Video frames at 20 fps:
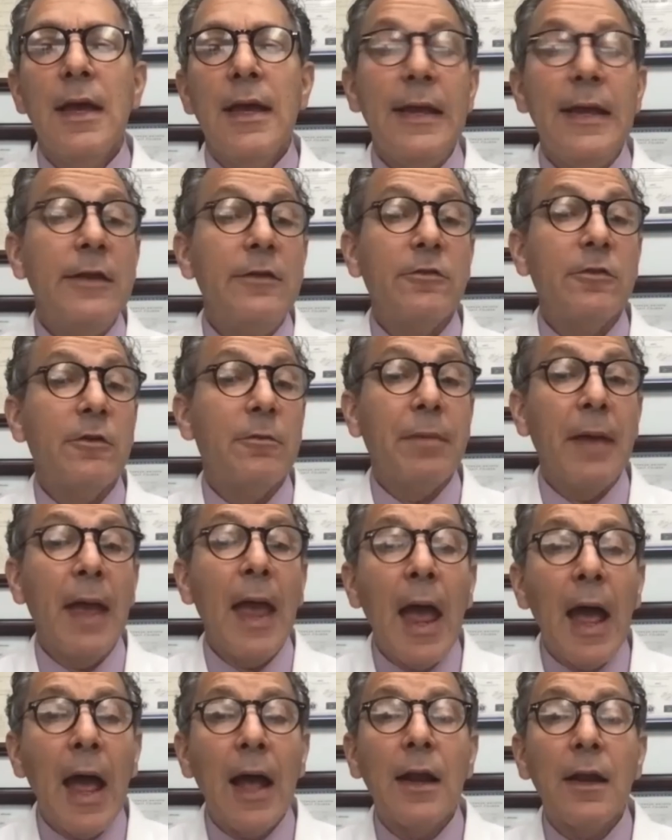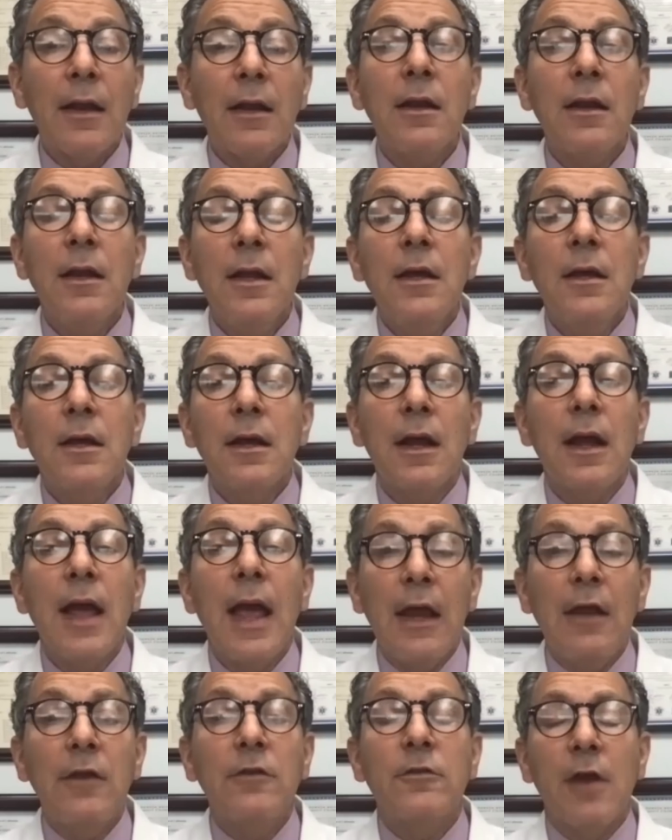In Japan,
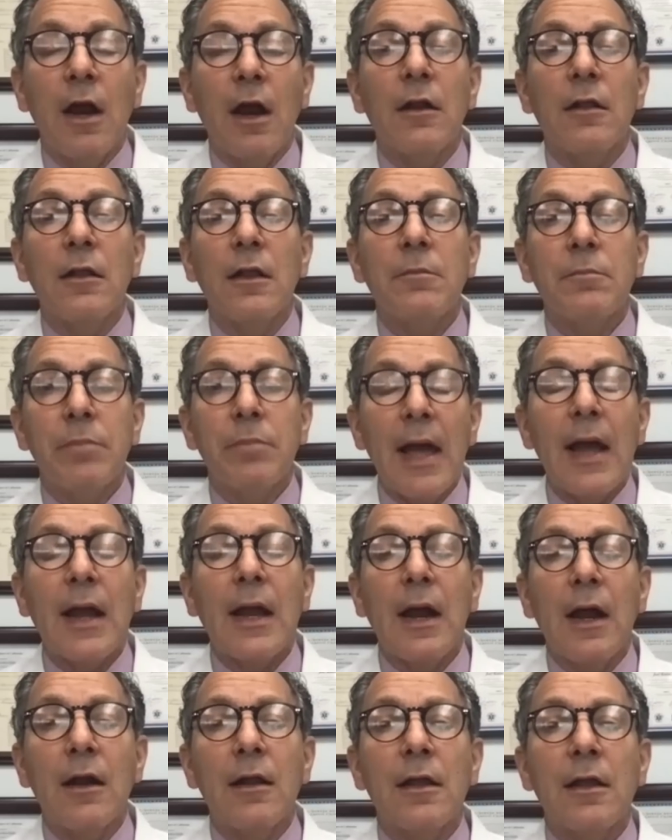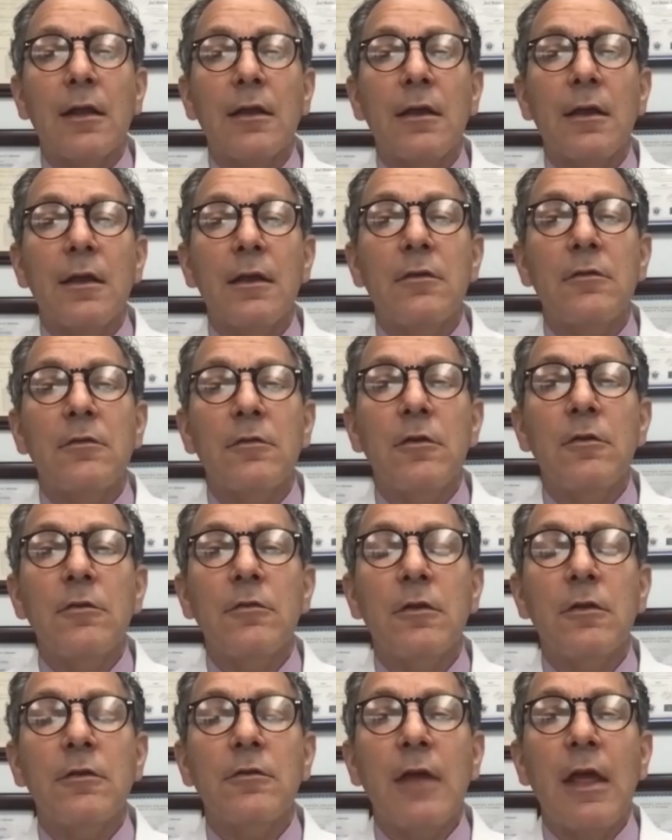aged garlic, black garlic is
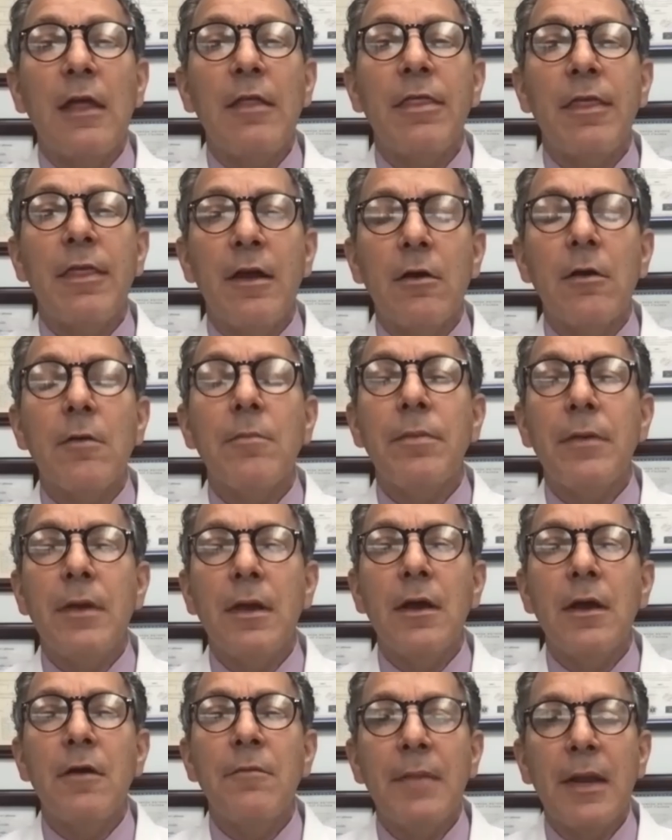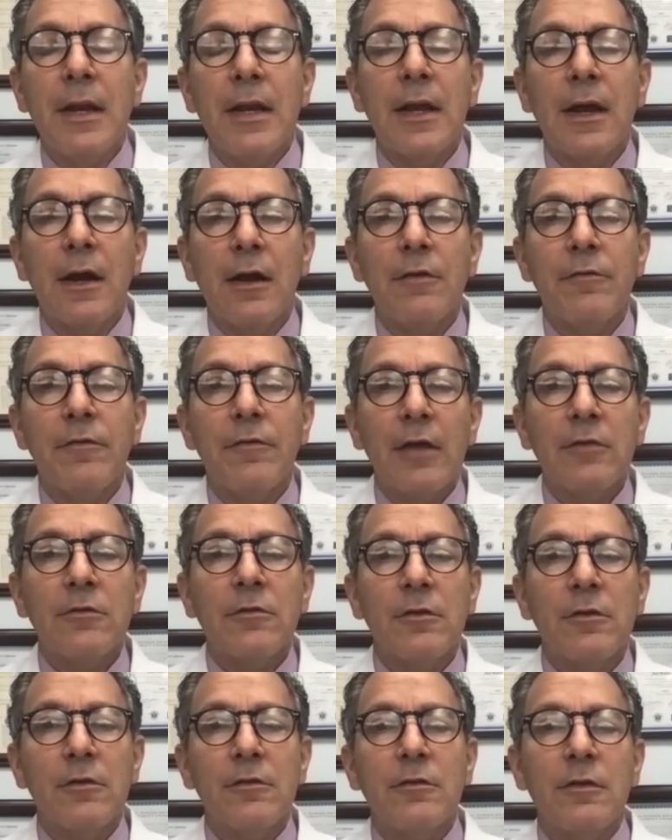used as a therapy of many
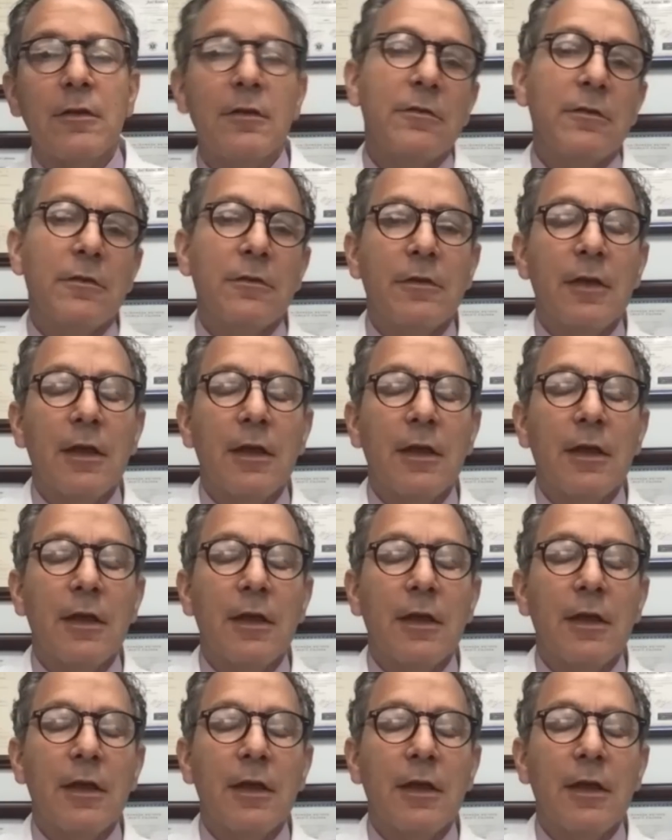cardiovascular diseases.